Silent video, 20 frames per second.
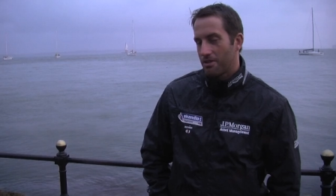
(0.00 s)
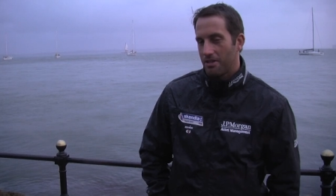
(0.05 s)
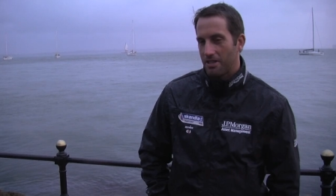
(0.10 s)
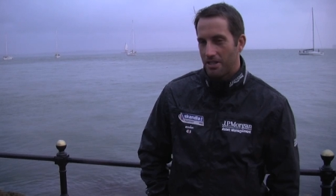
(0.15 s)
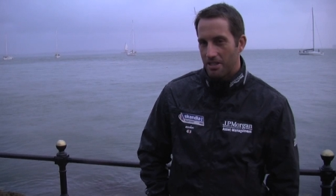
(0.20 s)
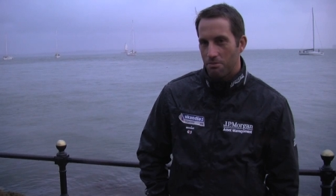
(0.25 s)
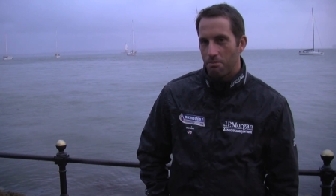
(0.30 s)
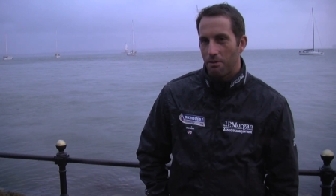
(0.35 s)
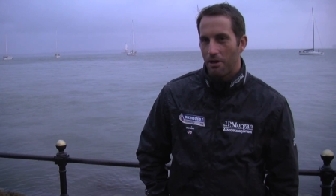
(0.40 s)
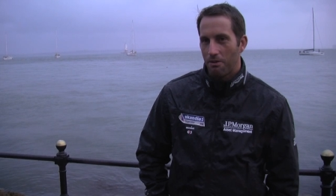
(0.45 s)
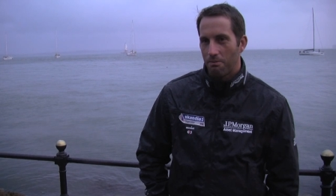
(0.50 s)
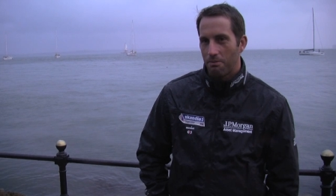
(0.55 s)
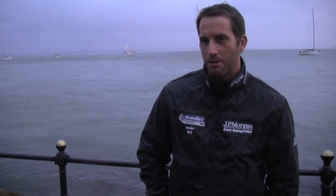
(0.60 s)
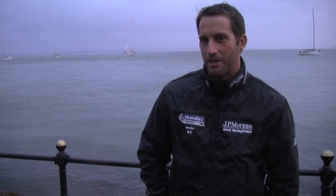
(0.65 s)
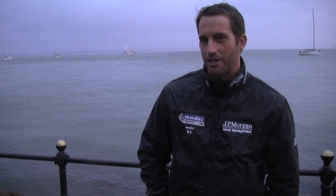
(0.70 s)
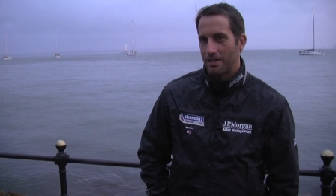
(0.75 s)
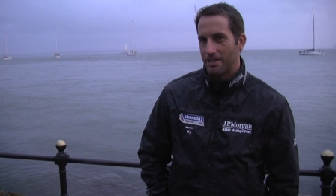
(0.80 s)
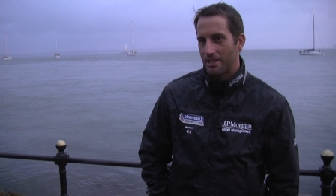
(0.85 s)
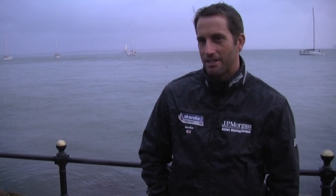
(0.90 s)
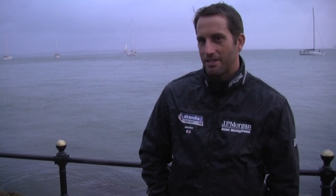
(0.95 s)
on this boat
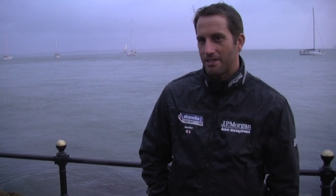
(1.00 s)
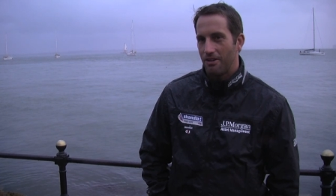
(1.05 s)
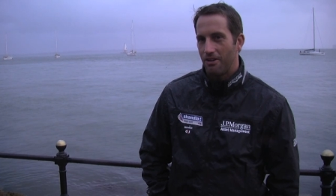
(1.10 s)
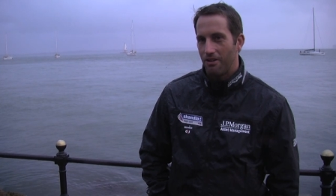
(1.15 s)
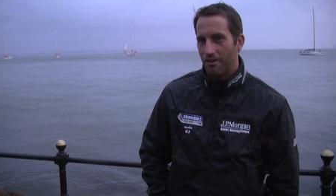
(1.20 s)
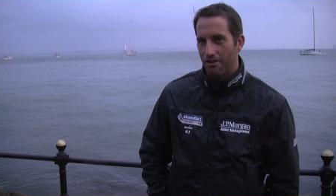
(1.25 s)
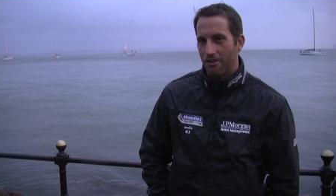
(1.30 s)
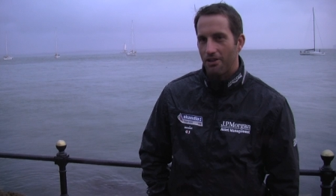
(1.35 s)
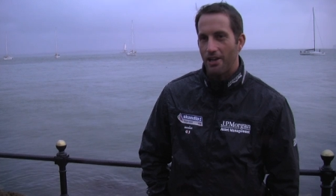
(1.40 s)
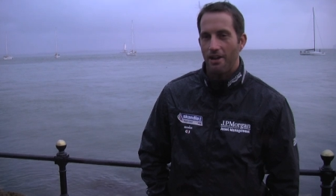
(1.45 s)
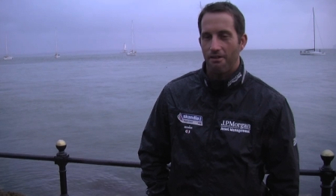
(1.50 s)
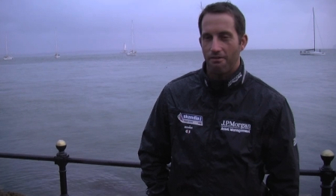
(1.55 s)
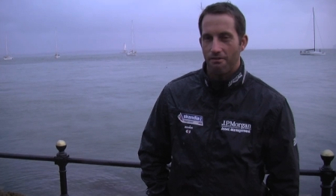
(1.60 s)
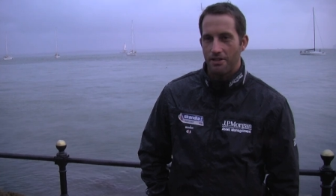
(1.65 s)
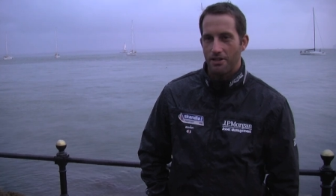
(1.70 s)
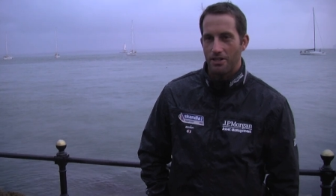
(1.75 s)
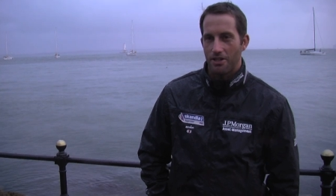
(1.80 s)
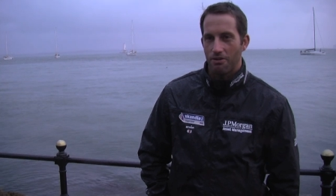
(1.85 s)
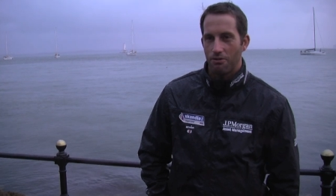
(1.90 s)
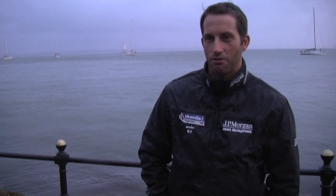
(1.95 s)
because it's not that
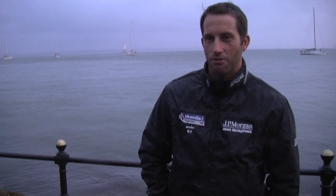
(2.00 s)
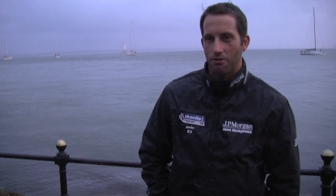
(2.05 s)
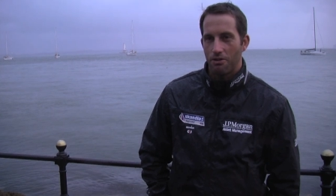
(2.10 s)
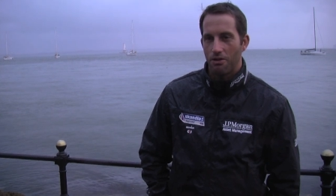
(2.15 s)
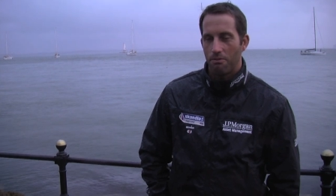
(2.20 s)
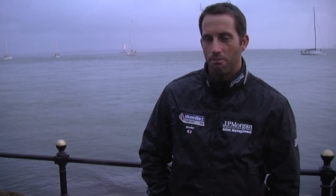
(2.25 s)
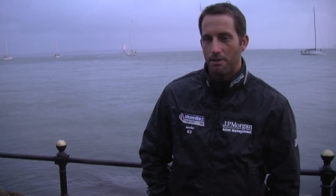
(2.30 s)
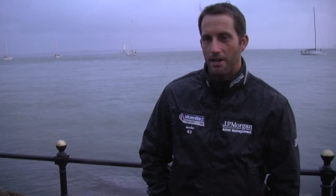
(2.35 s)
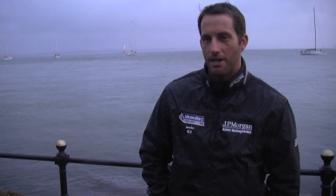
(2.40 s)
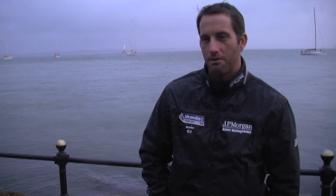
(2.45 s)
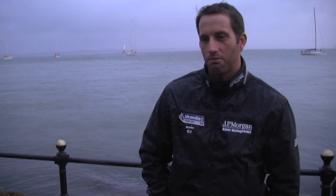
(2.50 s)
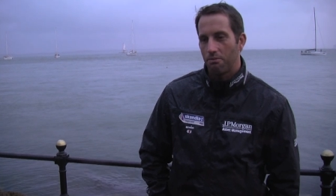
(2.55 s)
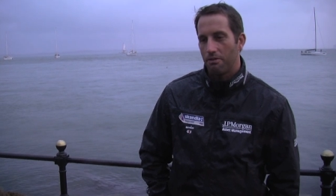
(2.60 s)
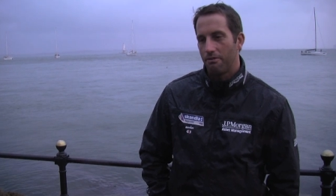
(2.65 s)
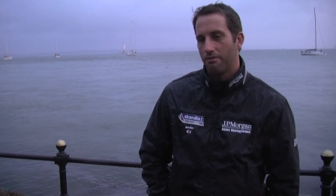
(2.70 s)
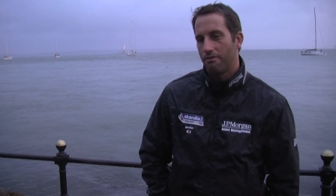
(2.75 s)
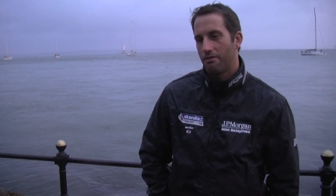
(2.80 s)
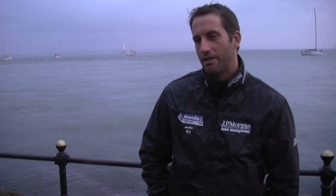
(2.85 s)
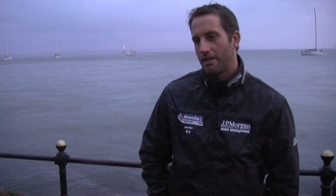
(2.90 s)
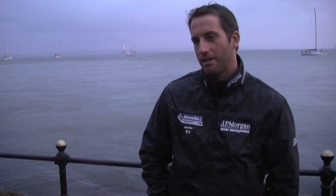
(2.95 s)
physical compared
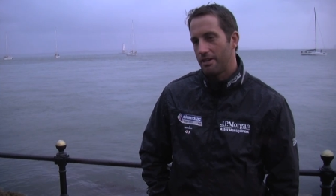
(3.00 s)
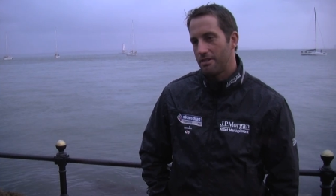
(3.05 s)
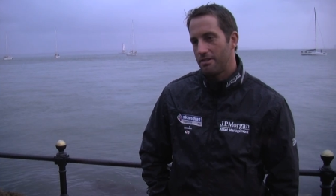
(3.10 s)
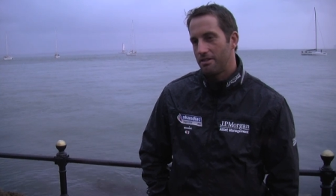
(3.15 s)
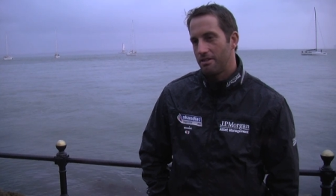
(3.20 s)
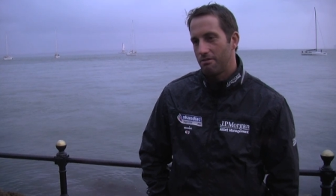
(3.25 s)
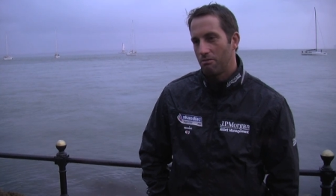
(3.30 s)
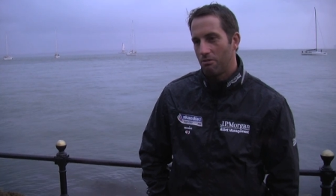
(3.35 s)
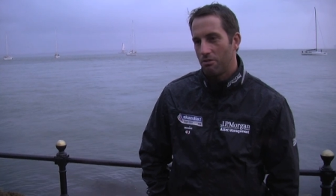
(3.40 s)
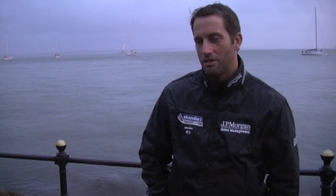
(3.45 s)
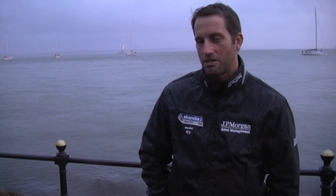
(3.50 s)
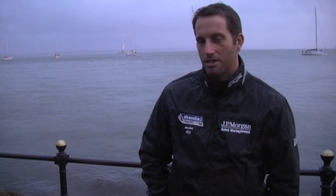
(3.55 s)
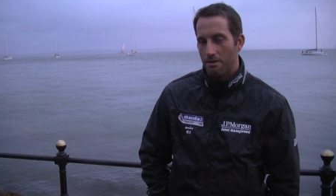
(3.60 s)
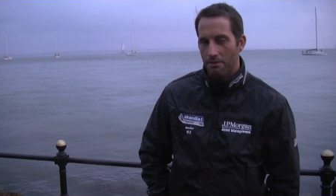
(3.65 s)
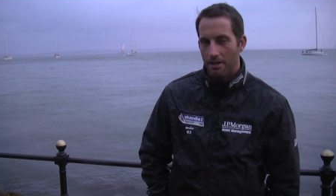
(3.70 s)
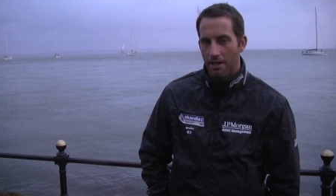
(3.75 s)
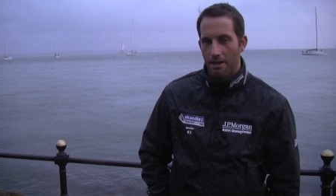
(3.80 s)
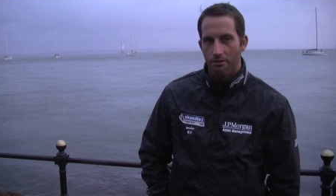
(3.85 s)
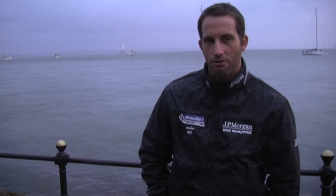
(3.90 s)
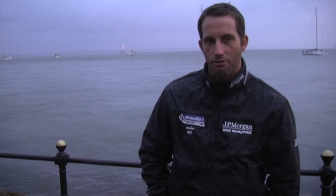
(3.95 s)
with uh, with some
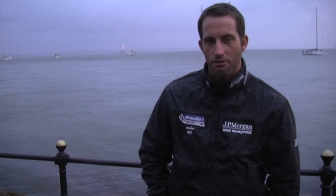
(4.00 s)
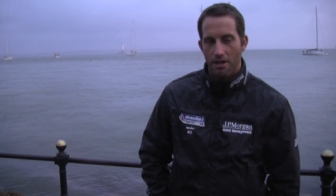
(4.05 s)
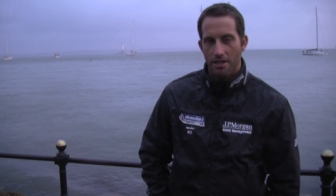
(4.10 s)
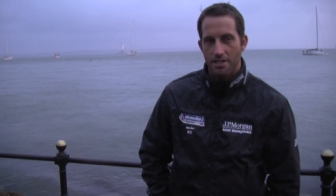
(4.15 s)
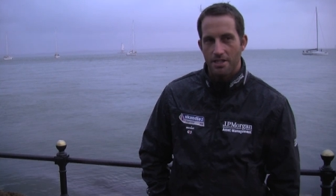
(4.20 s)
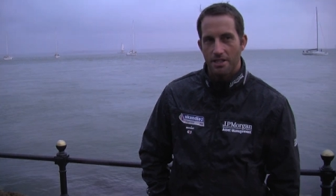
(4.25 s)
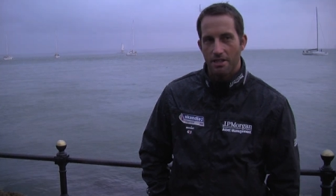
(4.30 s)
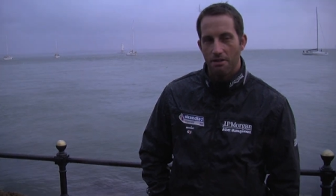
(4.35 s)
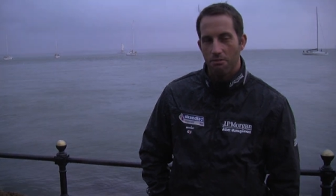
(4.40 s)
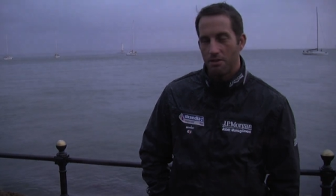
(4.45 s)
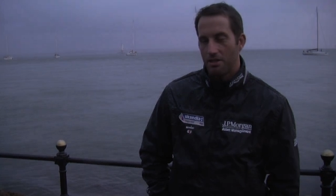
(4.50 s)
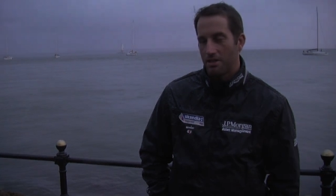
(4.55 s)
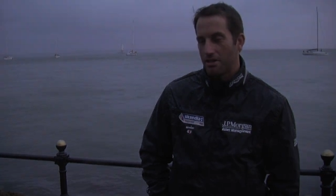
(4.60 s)
of the other racing that we